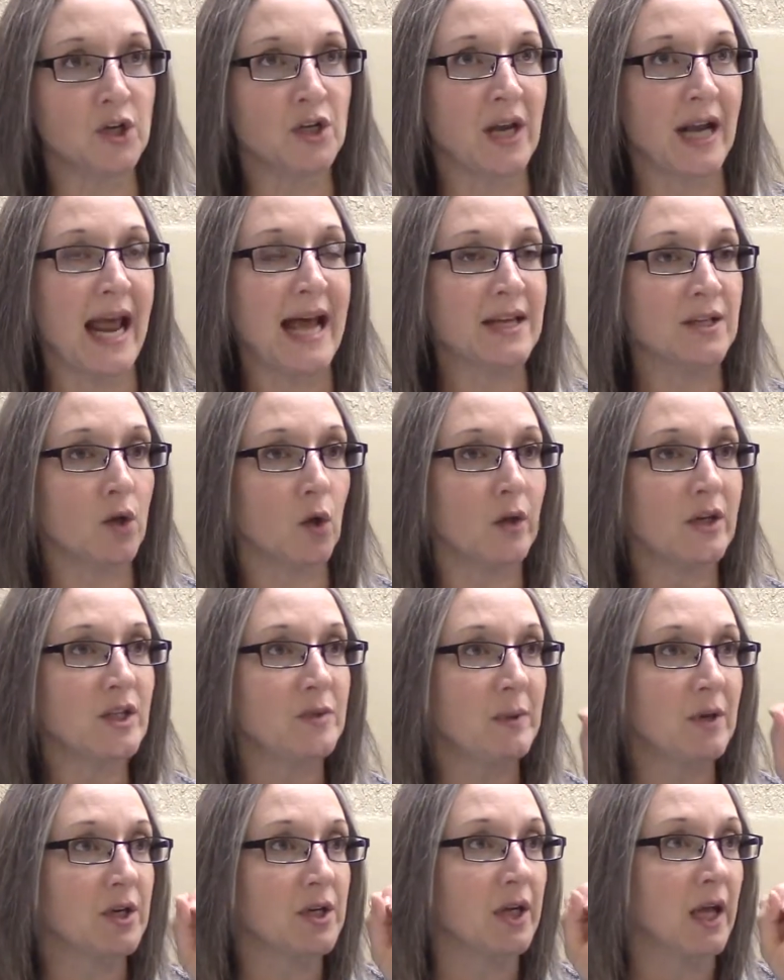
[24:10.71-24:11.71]
I'd ask Holy
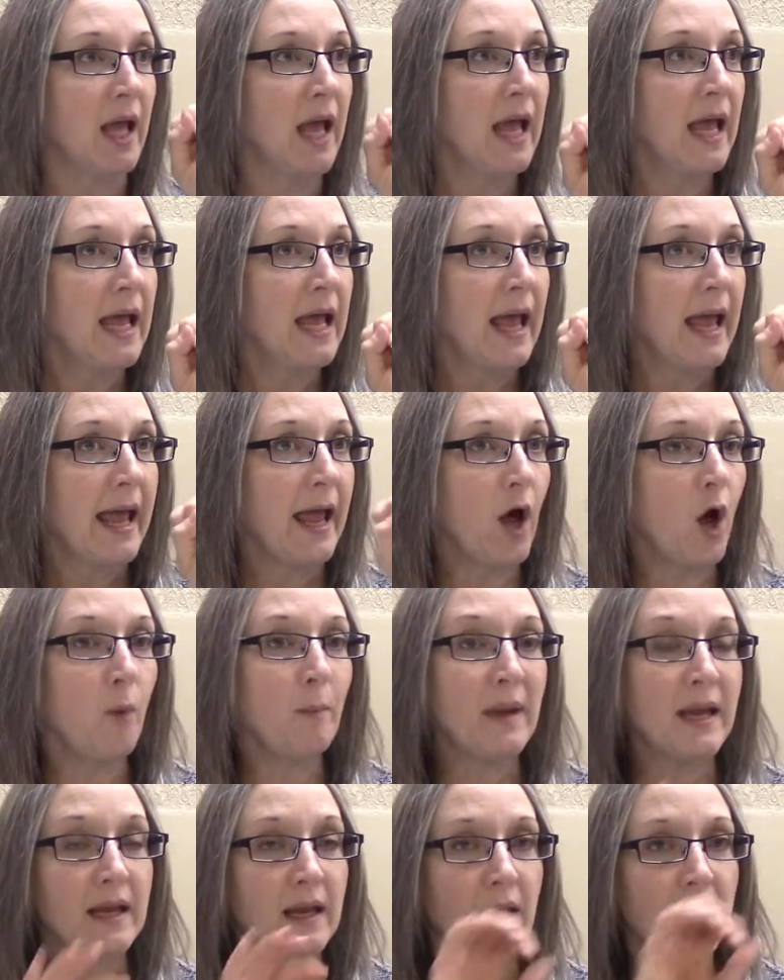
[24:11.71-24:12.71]
Spirit to help
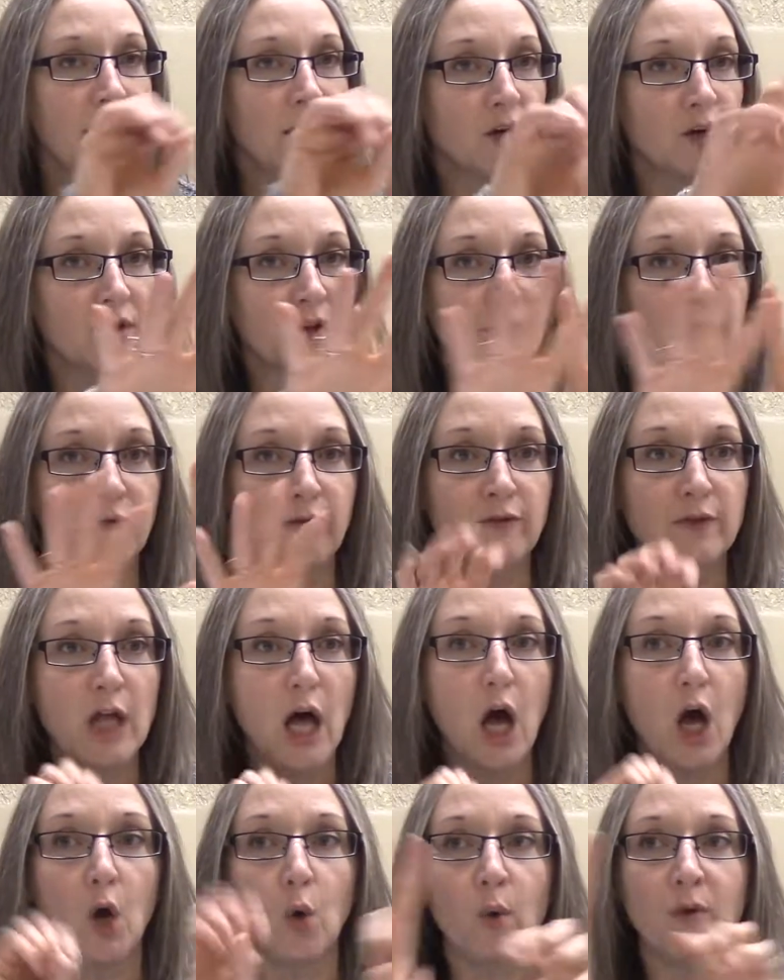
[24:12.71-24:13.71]
me hear the
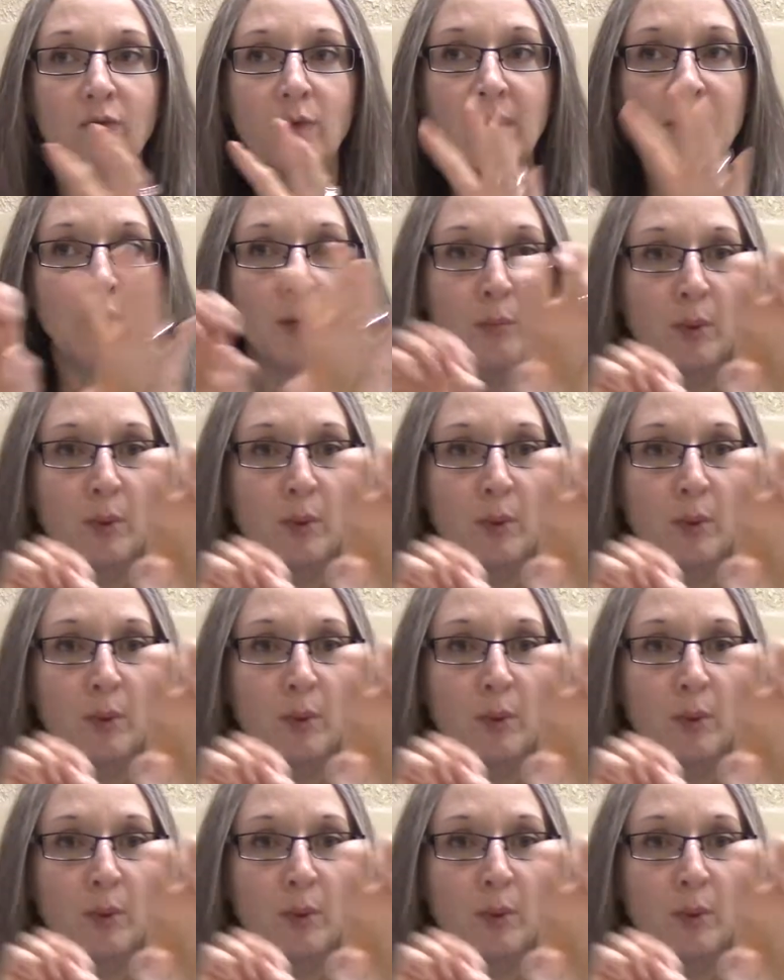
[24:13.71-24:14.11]
flow of when the